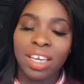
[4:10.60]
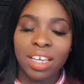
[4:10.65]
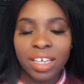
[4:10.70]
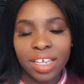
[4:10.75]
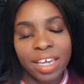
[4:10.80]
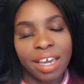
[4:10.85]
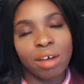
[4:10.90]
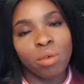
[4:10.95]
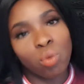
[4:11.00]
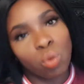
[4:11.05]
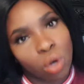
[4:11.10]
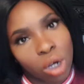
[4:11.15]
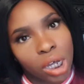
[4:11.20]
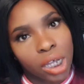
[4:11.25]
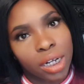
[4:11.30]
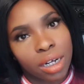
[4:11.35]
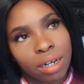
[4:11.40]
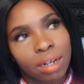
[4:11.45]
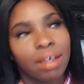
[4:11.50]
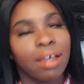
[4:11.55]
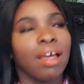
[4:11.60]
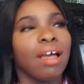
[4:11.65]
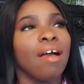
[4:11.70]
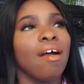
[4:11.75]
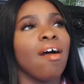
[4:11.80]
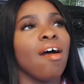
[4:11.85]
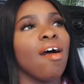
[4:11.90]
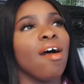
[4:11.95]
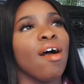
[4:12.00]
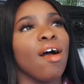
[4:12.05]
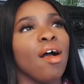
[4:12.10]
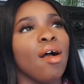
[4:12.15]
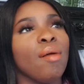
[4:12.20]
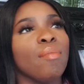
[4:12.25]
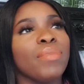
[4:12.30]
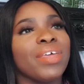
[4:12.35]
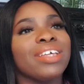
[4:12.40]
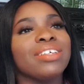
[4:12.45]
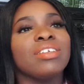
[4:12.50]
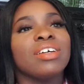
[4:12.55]
Yeah, what?
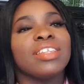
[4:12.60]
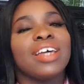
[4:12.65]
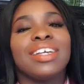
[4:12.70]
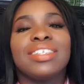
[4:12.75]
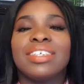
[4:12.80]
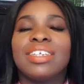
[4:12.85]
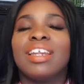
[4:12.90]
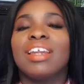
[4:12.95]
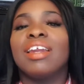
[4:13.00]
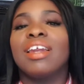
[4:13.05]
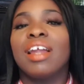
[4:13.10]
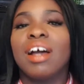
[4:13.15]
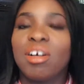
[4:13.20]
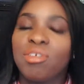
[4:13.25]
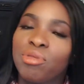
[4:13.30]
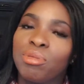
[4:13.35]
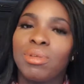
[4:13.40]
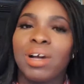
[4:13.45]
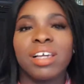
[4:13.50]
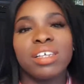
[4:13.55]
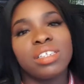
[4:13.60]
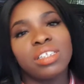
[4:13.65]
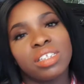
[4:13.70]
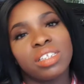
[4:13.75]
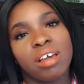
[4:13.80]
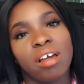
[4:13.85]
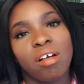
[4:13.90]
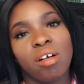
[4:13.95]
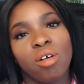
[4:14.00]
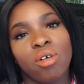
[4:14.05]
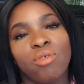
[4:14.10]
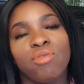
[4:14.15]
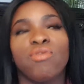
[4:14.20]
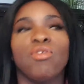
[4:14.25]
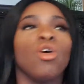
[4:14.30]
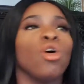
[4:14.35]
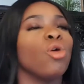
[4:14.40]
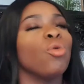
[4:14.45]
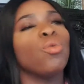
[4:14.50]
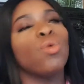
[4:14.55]
Um, it's not that I didn't love myself
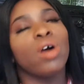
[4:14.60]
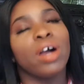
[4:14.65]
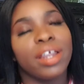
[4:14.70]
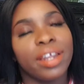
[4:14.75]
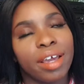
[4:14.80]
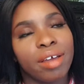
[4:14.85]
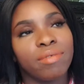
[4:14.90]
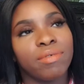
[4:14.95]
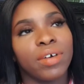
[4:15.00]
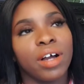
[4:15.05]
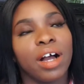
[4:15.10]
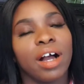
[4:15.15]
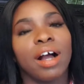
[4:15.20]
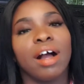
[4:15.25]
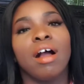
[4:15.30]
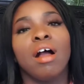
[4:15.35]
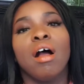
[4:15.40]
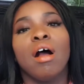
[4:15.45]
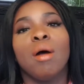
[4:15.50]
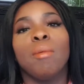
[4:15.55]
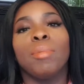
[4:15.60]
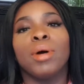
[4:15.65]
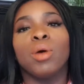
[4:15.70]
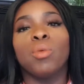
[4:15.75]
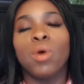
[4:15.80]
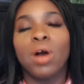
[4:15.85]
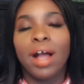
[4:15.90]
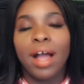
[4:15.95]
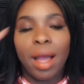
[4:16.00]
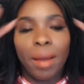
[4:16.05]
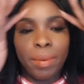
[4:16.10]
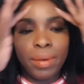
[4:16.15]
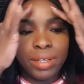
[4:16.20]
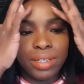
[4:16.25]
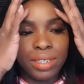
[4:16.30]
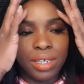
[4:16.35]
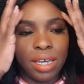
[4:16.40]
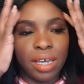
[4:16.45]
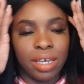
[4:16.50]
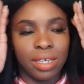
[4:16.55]
or whatever, but what
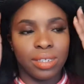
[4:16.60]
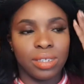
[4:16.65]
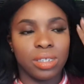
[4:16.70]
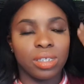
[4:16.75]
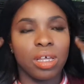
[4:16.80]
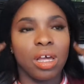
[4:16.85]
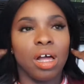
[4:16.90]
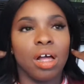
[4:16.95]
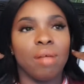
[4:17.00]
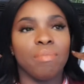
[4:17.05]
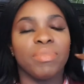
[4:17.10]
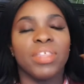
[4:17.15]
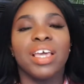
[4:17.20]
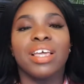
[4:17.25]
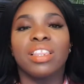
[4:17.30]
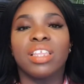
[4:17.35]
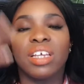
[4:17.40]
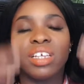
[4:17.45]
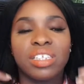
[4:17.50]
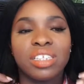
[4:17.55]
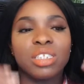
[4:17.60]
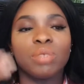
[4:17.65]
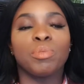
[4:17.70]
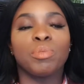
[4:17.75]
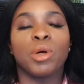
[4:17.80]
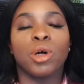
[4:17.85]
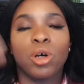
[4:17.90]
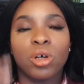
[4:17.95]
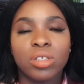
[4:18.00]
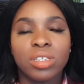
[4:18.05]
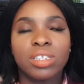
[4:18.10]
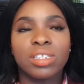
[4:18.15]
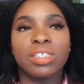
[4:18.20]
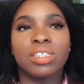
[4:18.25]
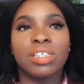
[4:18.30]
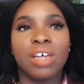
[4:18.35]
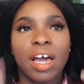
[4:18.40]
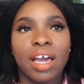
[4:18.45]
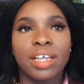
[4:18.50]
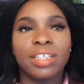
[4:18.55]
happened is um, these spots
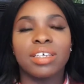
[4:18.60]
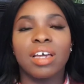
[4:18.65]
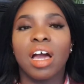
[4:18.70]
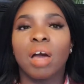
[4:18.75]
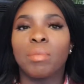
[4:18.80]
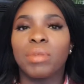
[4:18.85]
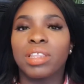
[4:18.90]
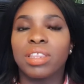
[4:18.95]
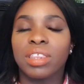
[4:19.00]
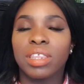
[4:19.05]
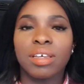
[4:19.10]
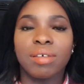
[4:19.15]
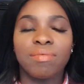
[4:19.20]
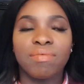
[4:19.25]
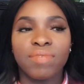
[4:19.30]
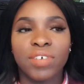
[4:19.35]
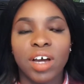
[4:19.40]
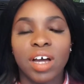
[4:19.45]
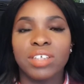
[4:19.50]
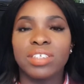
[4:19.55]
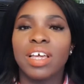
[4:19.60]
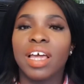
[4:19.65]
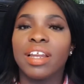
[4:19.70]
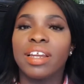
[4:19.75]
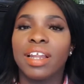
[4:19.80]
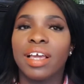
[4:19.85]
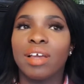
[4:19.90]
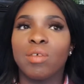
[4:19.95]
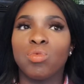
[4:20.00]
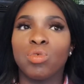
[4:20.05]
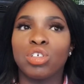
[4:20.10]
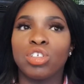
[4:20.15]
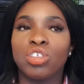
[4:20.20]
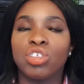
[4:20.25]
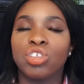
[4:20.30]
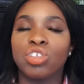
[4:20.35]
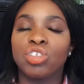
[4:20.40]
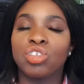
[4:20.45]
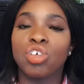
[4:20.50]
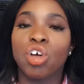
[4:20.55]
started coming thick and fast, and they were
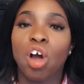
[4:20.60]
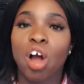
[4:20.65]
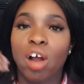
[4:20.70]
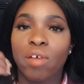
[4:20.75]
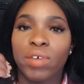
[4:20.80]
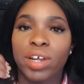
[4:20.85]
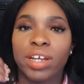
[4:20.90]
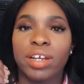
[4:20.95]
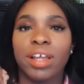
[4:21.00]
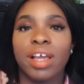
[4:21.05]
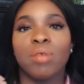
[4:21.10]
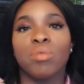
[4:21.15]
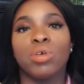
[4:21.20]
scarring. They